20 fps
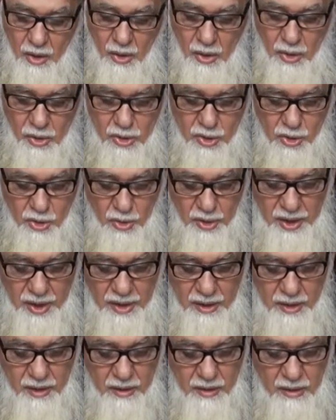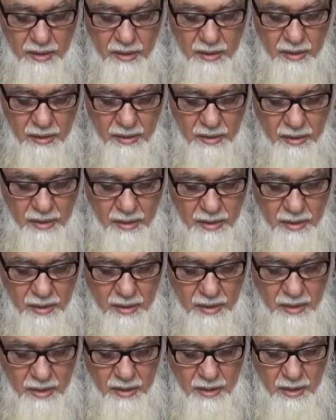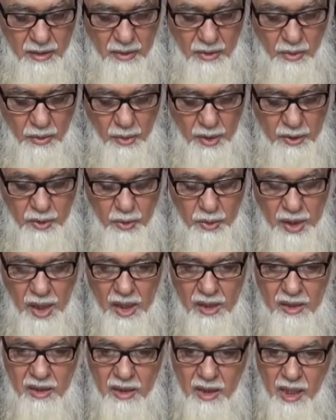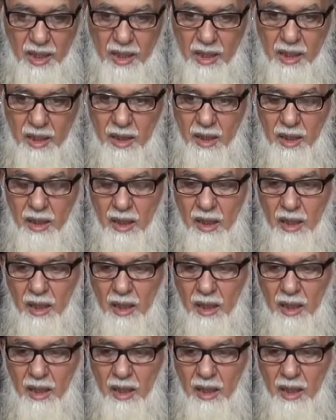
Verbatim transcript: also in what we are saying,